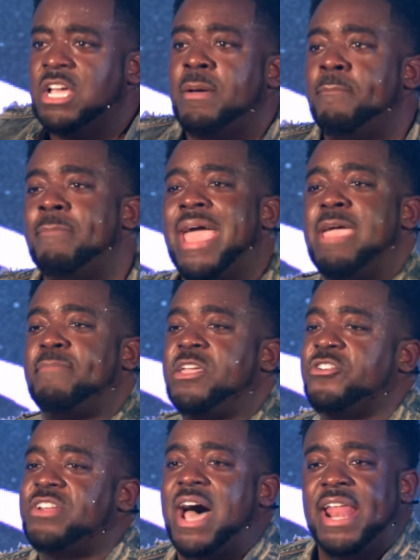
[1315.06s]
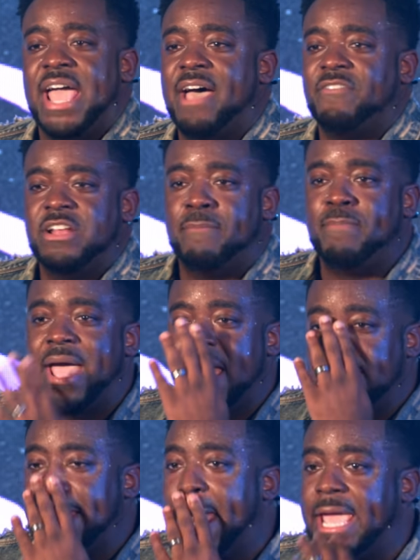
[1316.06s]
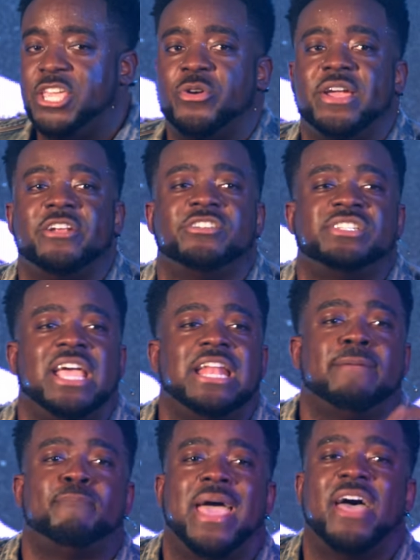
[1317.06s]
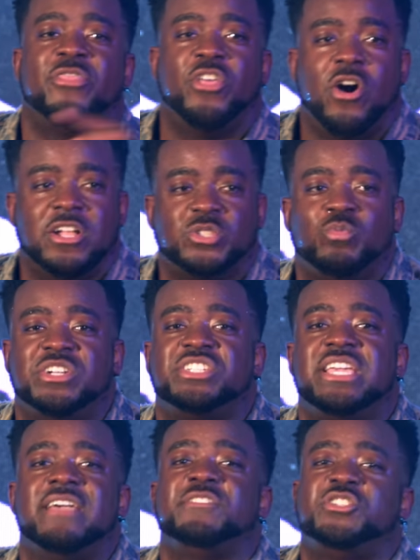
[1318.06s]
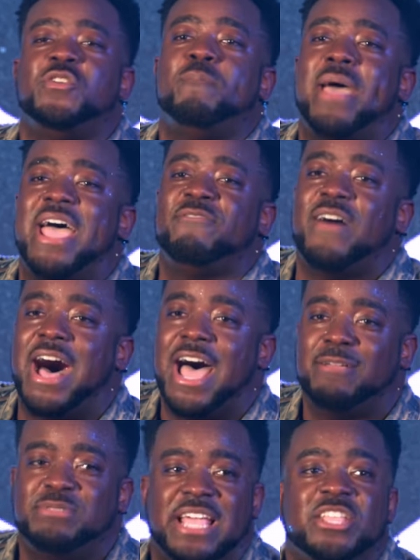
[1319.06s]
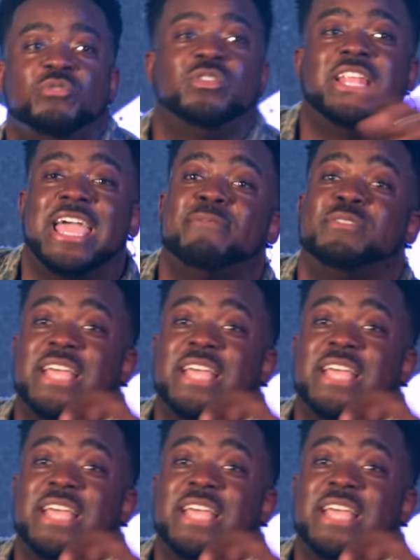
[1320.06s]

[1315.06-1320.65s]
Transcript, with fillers: Maybe you're not having a bad day. You're entertaining bad thoughts, which gives you bad vibes, and you label